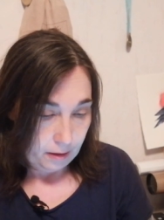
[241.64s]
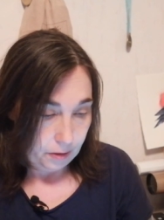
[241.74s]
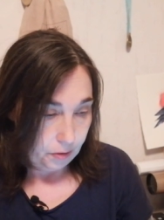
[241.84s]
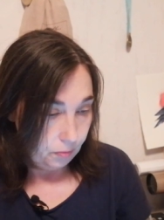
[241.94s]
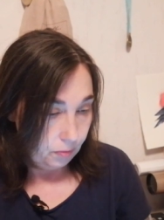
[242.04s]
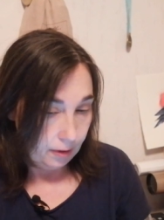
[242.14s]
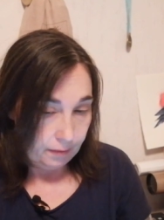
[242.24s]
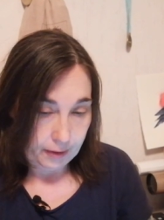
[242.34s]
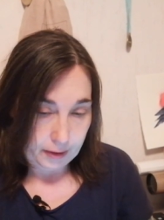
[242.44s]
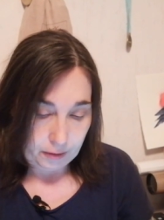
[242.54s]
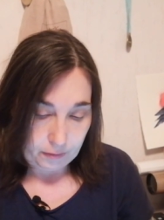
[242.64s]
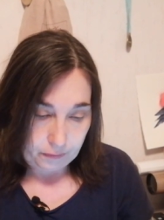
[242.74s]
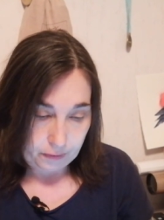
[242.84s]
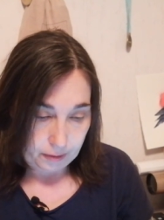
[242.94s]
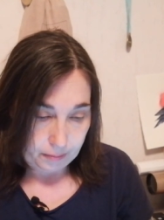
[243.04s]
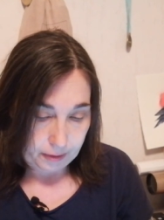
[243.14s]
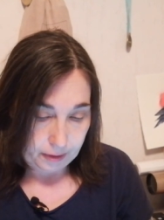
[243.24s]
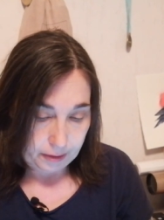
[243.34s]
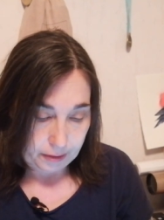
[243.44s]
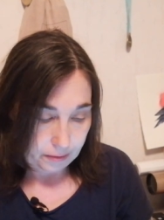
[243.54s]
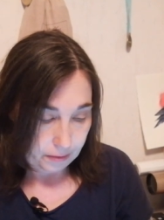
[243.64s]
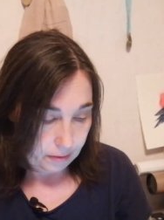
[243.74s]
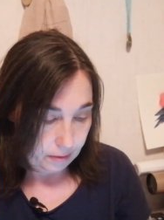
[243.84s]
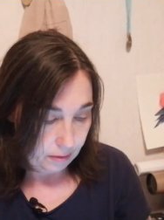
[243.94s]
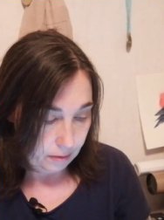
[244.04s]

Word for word: I don't have any of them here.